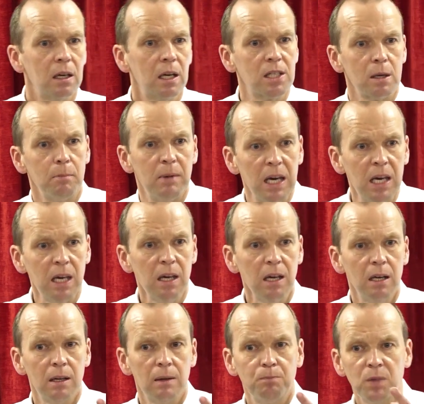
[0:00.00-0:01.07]
Is it me?
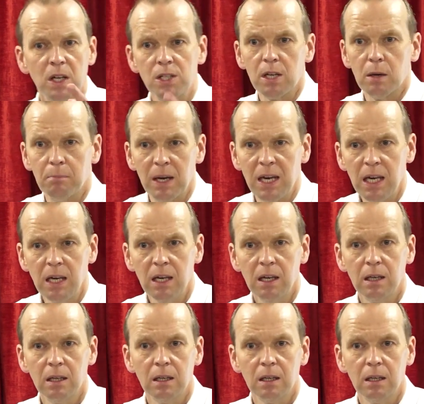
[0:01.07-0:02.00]
Is it me?